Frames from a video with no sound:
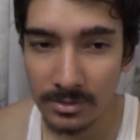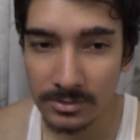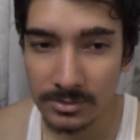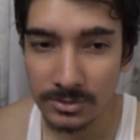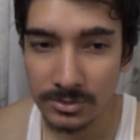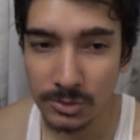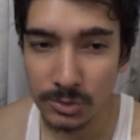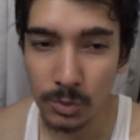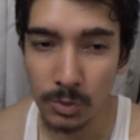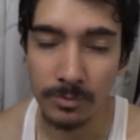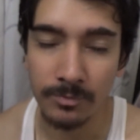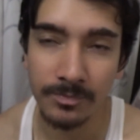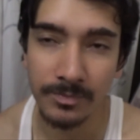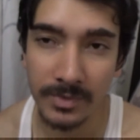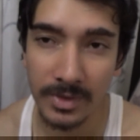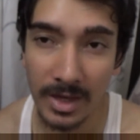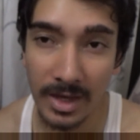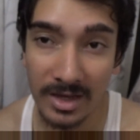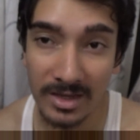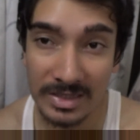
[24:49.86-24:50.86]
so
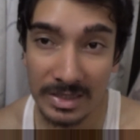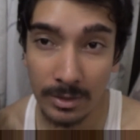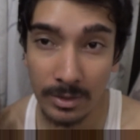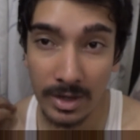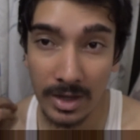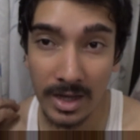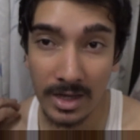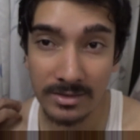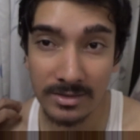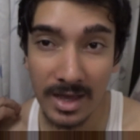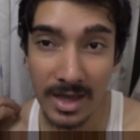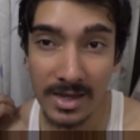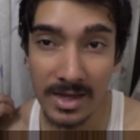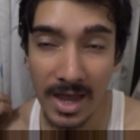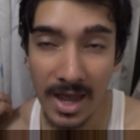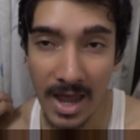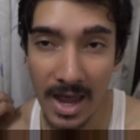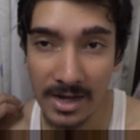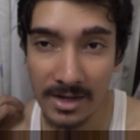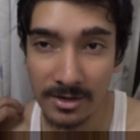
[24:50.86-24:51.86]
as I
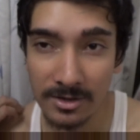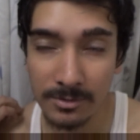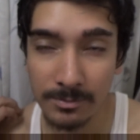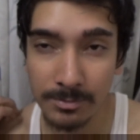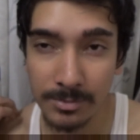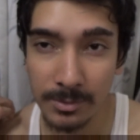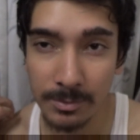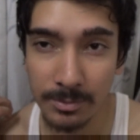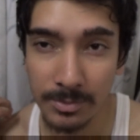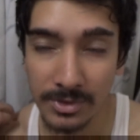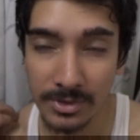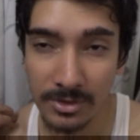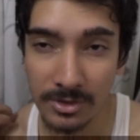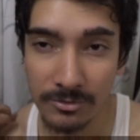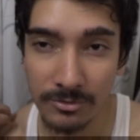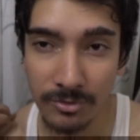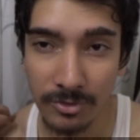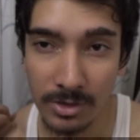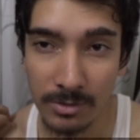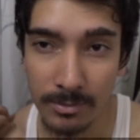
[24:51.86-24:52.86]
hadn't prepared
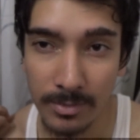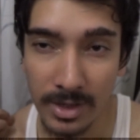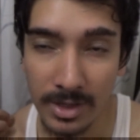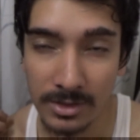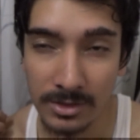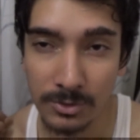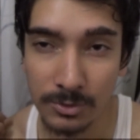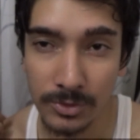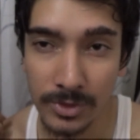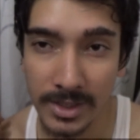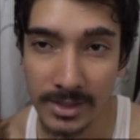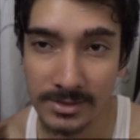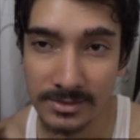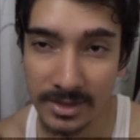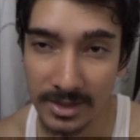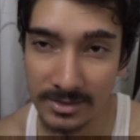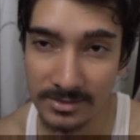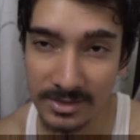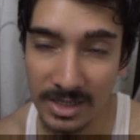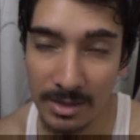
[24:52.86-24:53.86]
for my today's
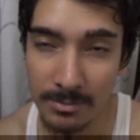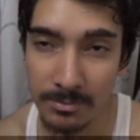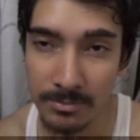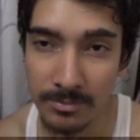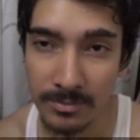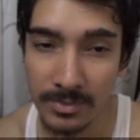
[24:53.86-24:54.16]
exam